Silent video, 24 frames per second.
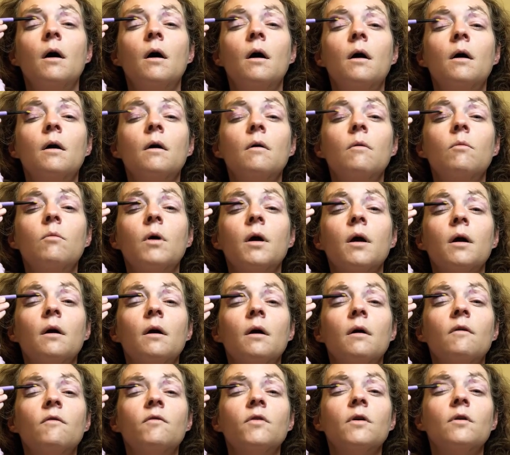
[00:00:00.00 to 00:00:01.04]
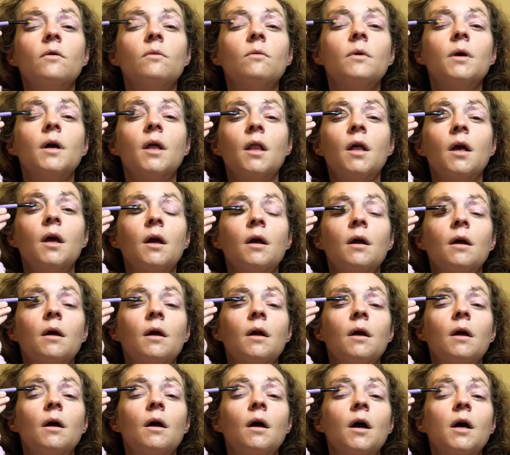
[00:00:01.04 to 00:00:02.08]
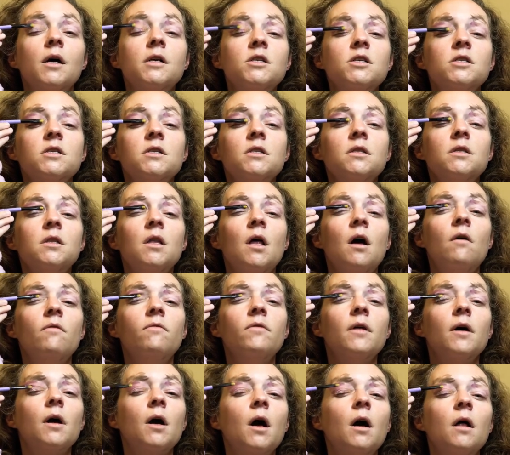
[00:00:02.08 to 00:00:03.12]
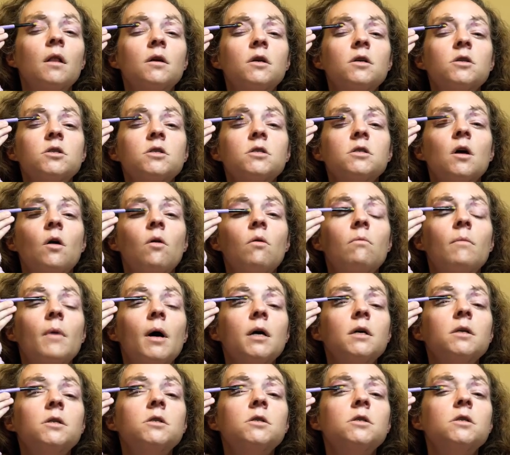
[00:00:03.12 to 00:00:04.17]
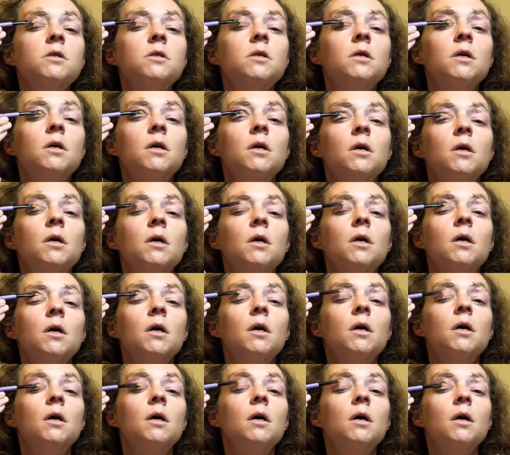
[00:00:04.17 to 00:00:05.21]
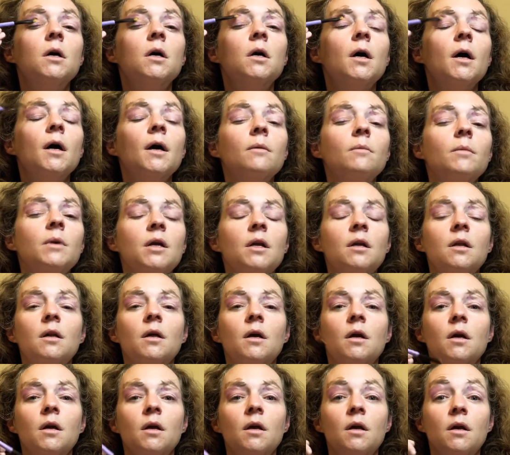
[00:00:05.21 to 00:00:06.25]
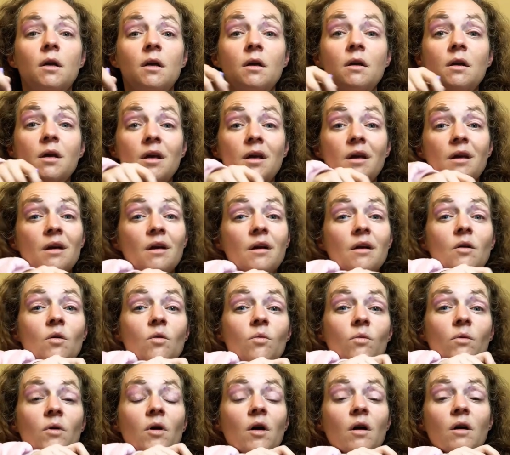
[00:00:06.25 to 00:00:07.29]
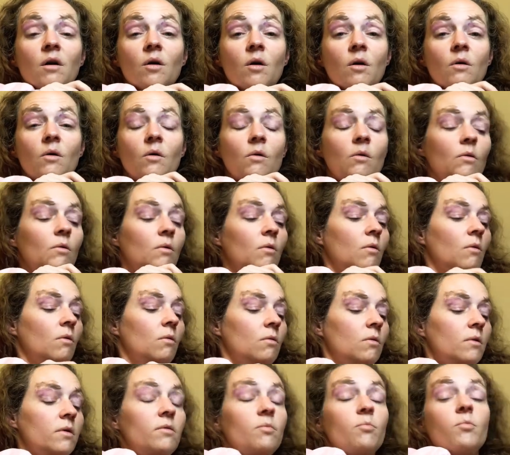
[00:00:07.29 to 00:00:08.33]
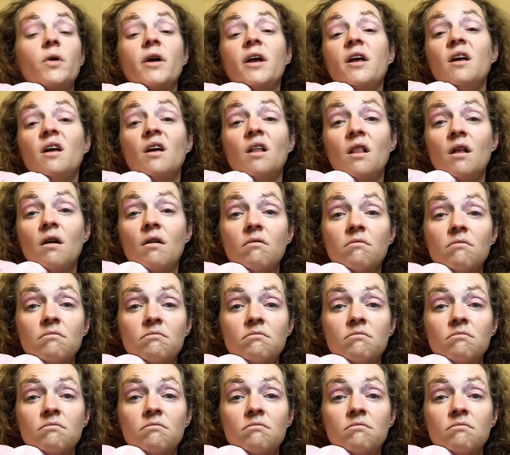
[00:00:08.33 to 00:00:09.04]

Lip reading: or wherever, really. I just love the color so much. I mean, you can't go wrong with bright yellow.